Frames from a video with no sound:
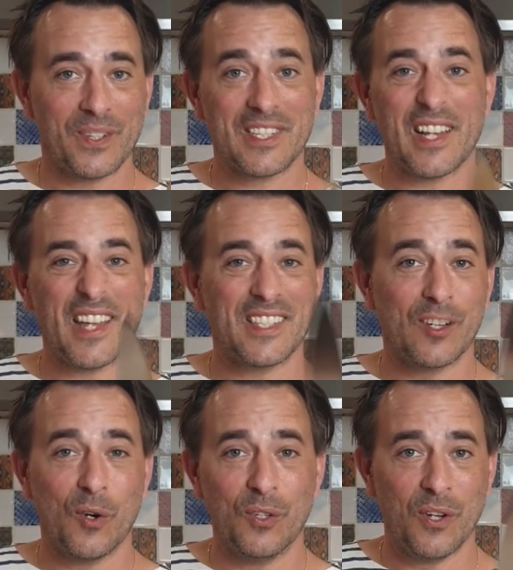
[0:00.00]

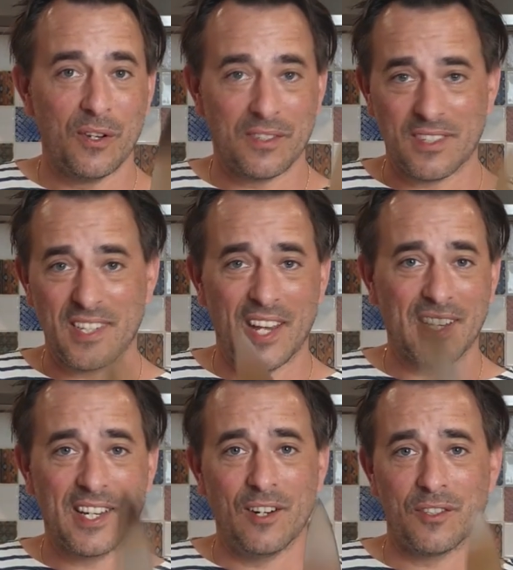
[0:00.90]
Slicing onions,
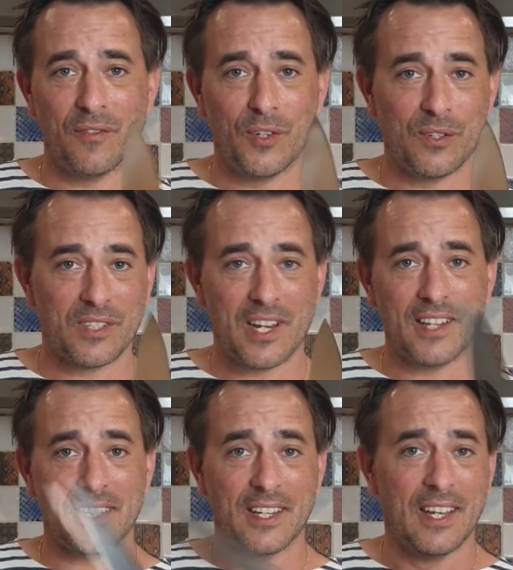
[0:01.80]
10 kilos of onion
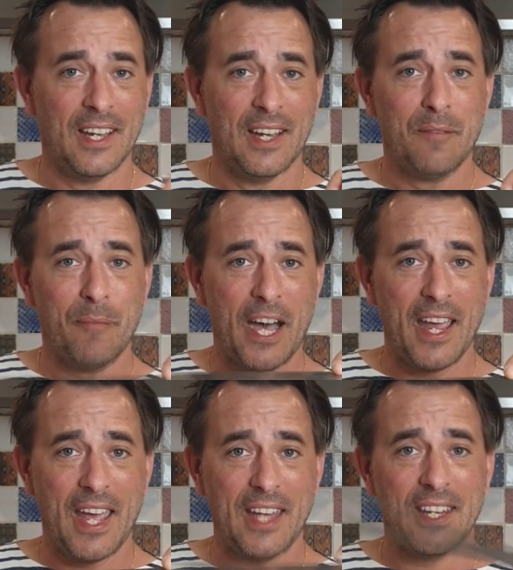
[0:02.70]
slicing by
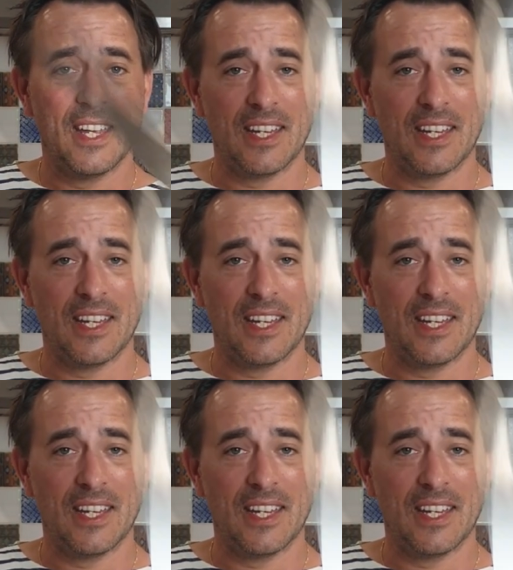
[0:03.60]
hand,